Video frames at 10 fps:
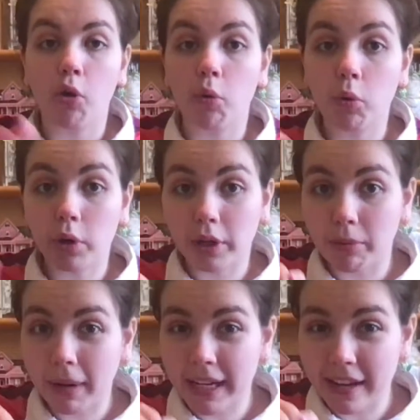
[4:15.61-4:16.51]
or you
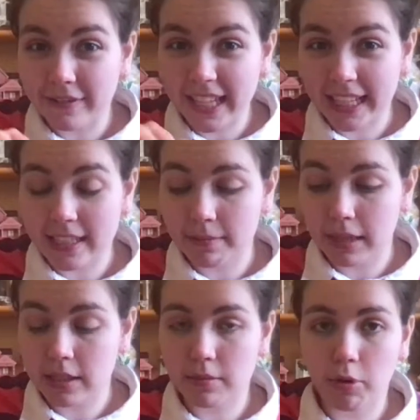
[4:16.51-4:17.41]
might have to get
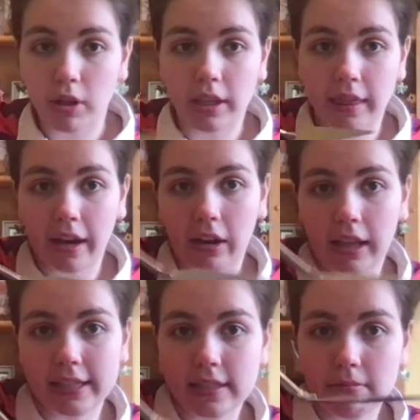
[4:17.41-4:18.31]
something small in there,
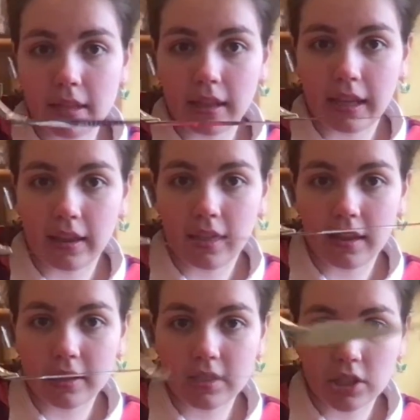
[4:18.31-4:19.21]
like something like
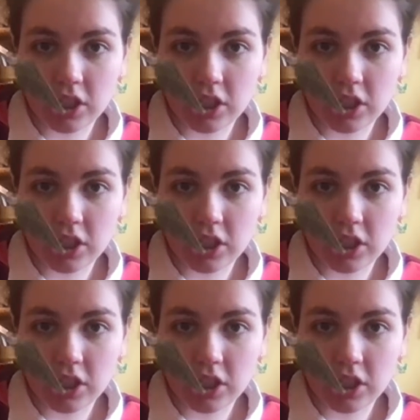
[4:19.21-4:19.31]
this,